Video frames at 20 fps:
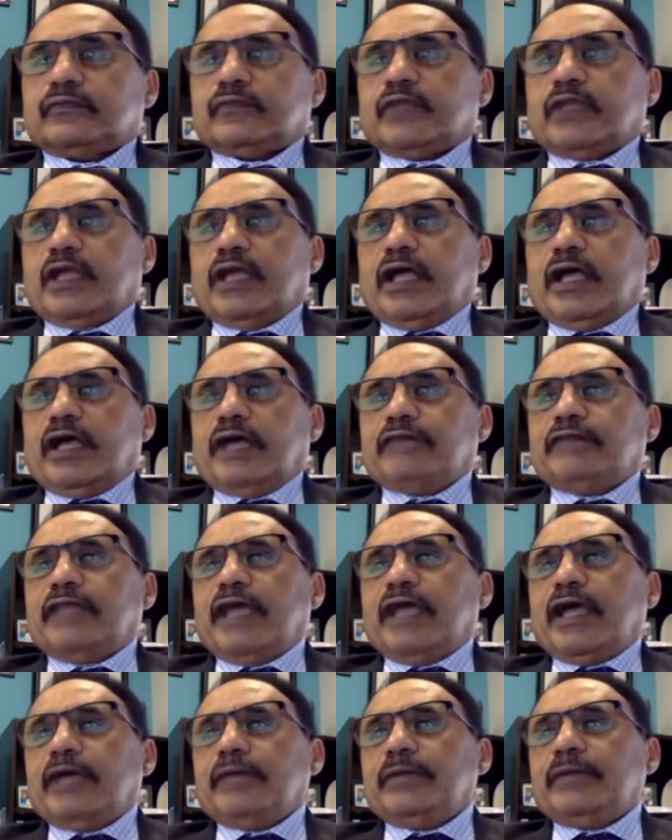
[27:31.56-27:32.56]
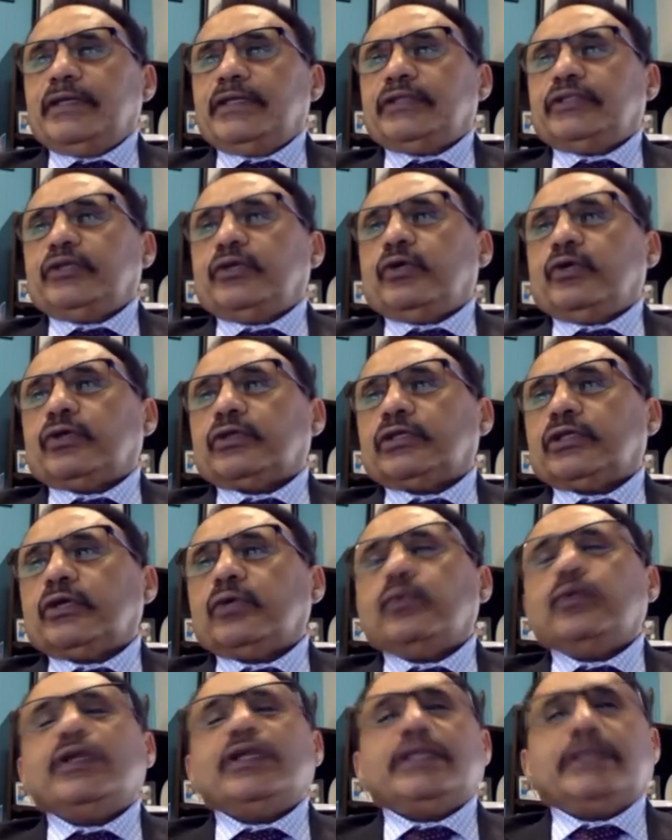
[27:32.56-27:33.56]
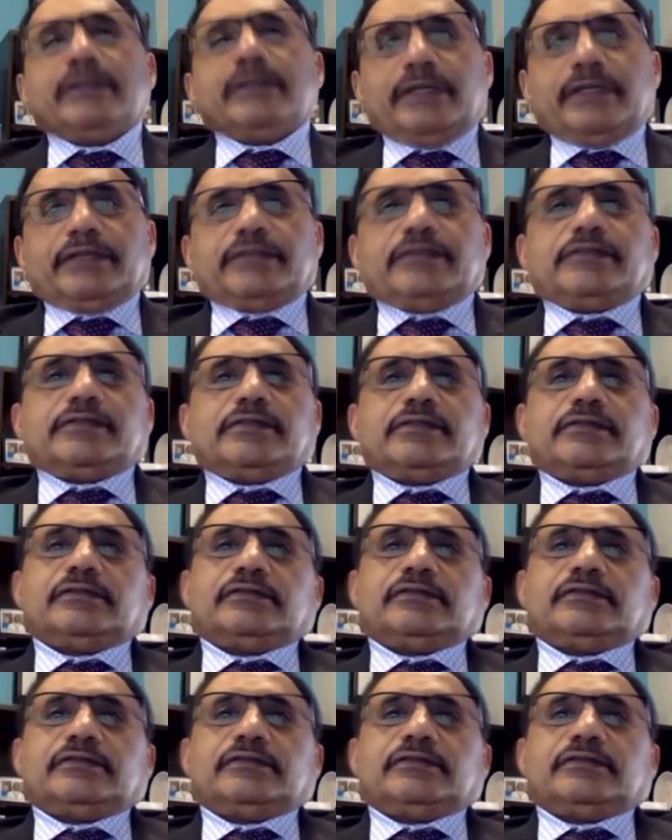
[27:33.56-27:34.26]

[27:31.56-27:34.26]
have the ability or the willingness